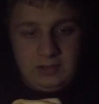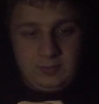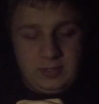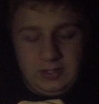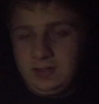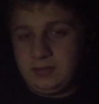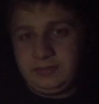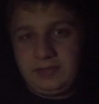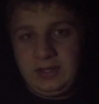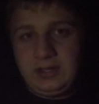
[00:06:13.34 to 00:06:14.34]
But you'll
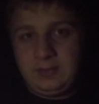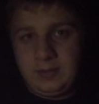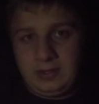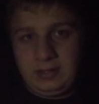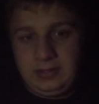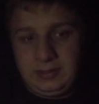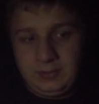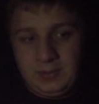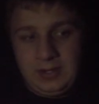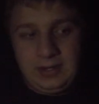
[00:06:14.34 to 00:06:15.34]
see him
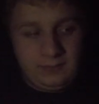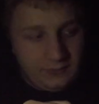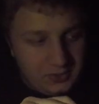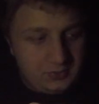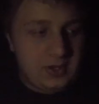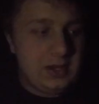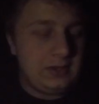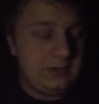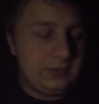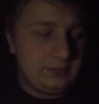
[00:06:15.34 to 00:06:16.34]
in a few
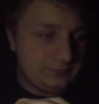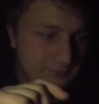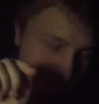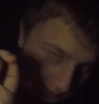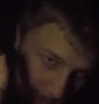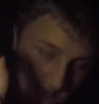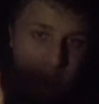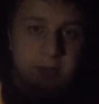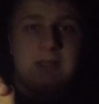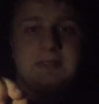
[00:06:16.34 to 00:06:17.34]
weeks,
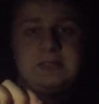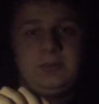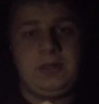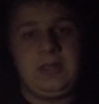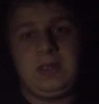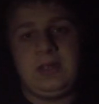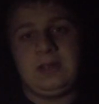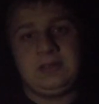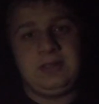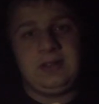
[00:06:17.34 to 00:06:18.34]
possibly
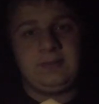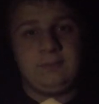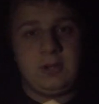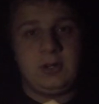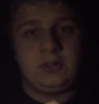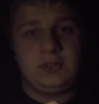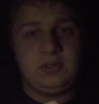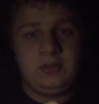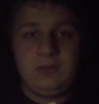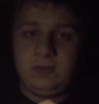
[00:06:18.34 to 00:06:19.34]
as late as March.
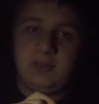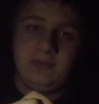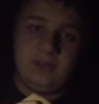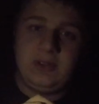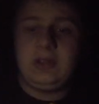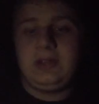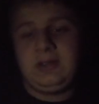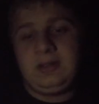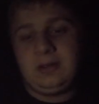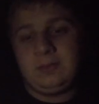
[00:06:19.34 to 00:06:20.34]
It's a very
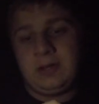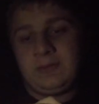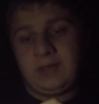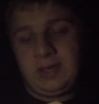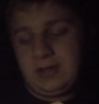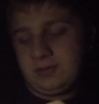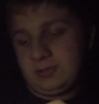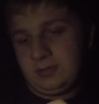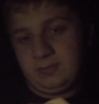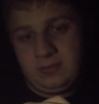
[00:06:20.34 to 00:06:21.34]
neat little
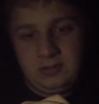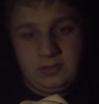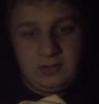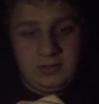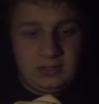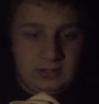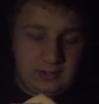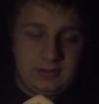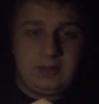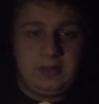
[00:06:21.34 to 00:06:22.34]
modification,
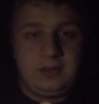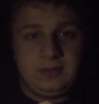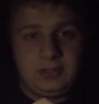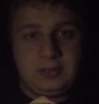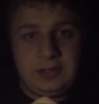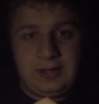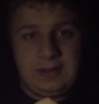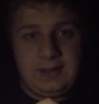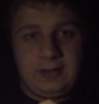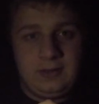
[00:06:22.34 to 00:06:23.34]
and I think you'll all like
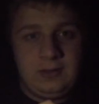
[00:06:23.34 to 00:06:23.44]
that.